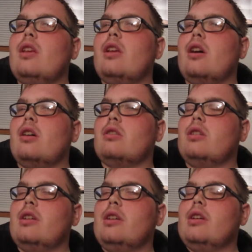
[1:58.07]
you know.
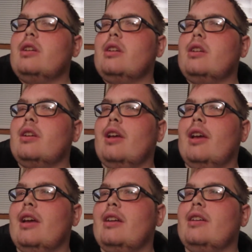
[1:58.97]

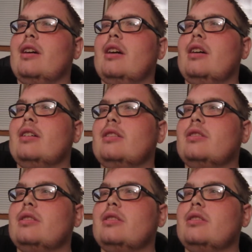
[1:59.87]
And uh,